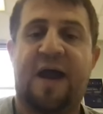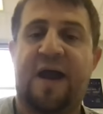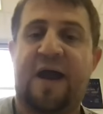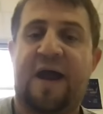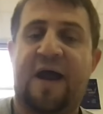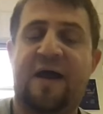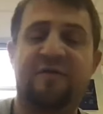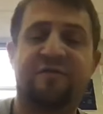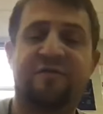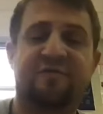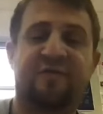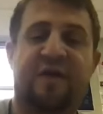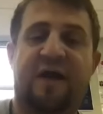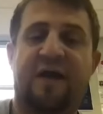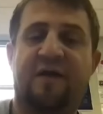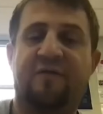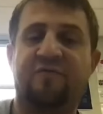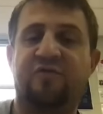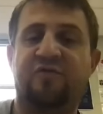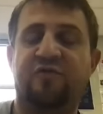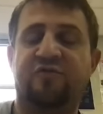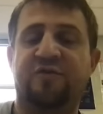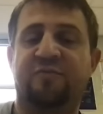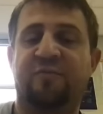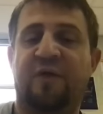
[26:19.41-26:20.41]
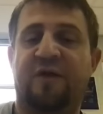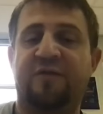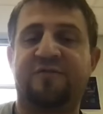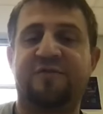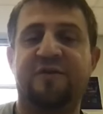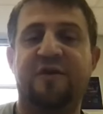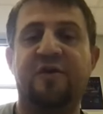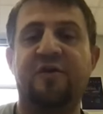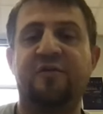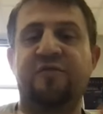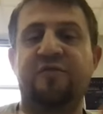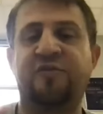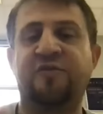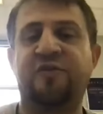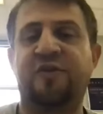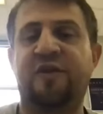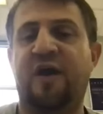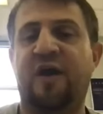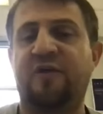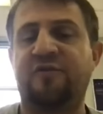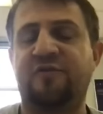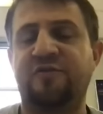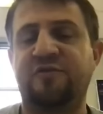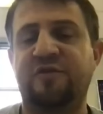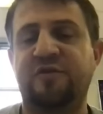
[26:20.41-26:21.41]
I've used it myself, and you
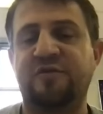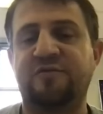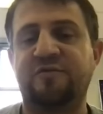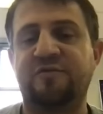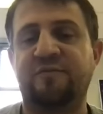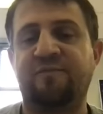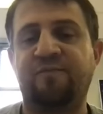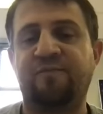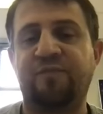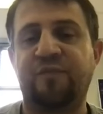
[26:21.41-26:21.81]
guys are just